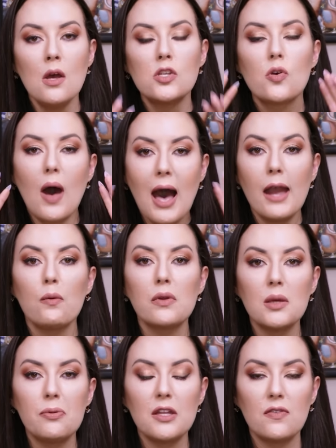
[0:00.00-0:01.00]
So I really
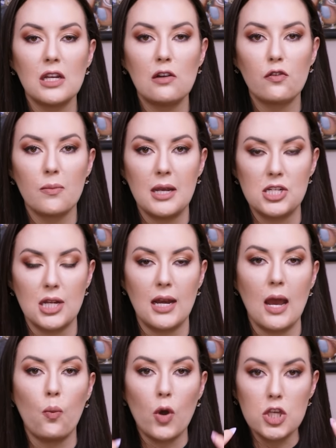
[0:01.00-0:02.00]
believe in information,
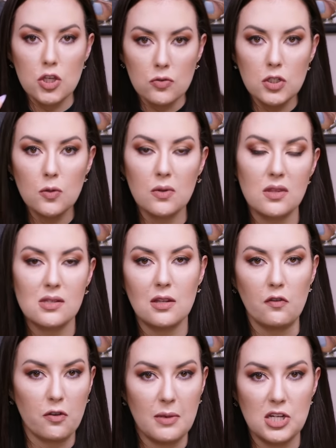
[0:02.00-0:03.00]
and what you do with this
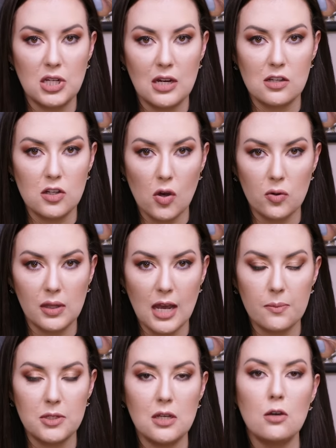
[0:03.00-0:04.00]
information is totally
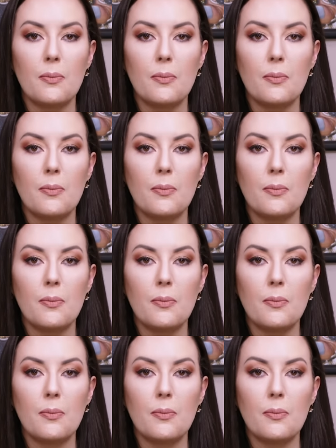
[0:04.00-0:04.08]
up to you.